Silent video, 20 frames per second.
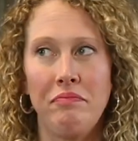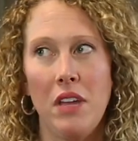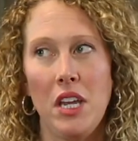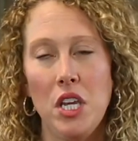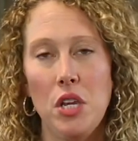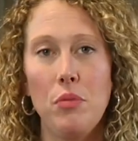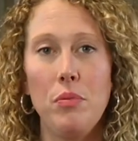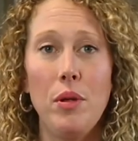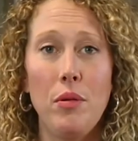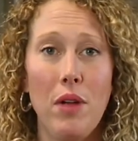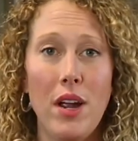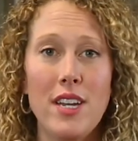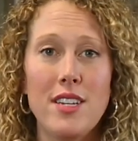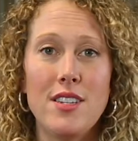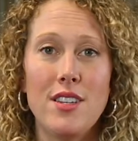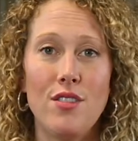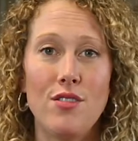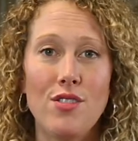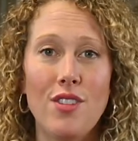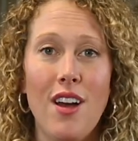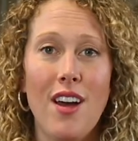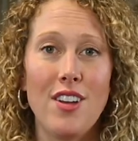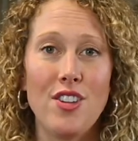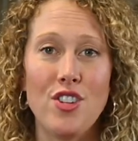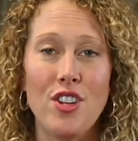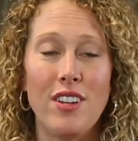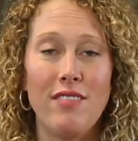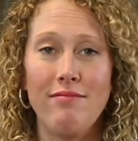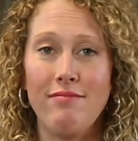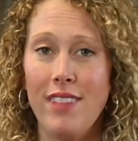And you'd be right to use
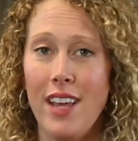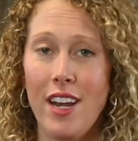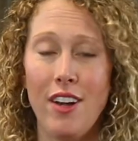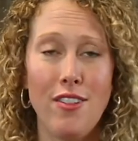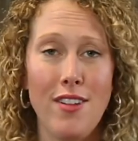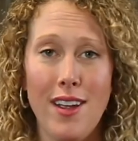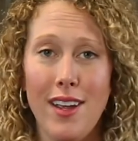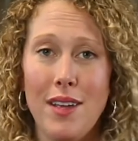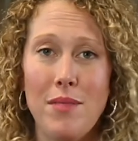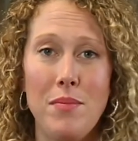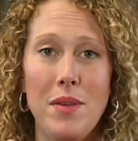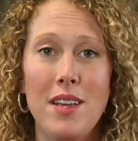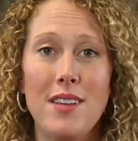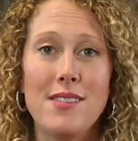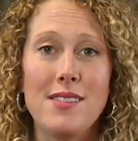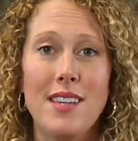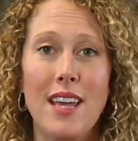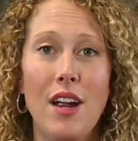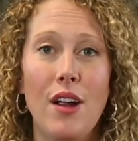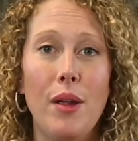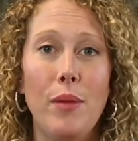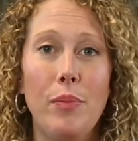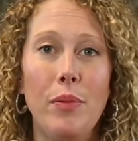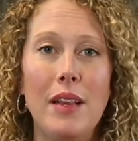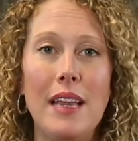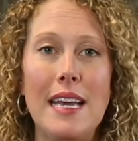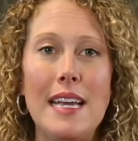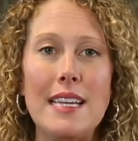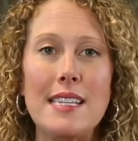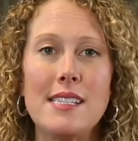caution. The internet can be a scary
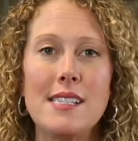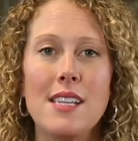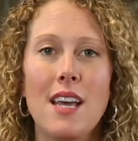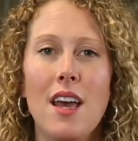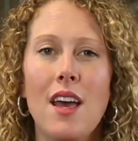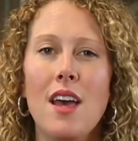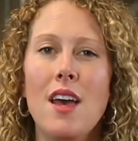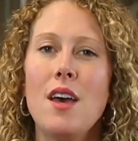place.